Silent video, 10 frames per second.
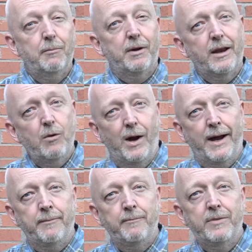But
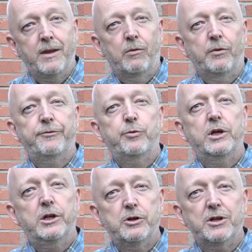anyway, if we're
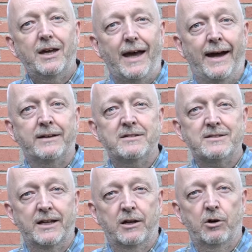looking at the
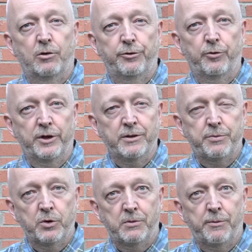stakeholders for the
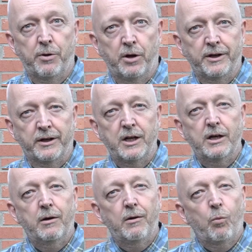improvement project,
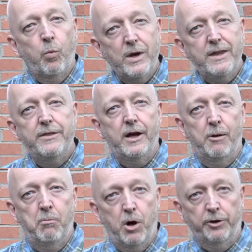with
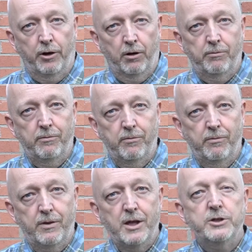a model,
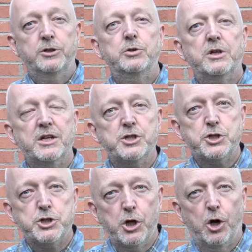you can
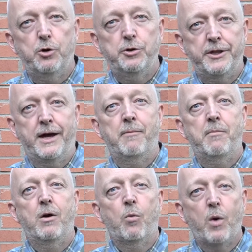show
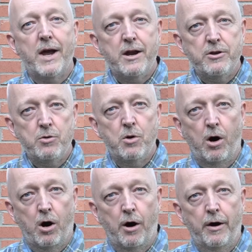them where you
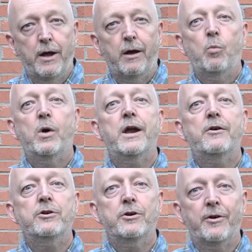are,
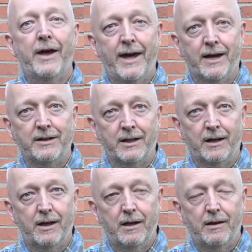where you're heading.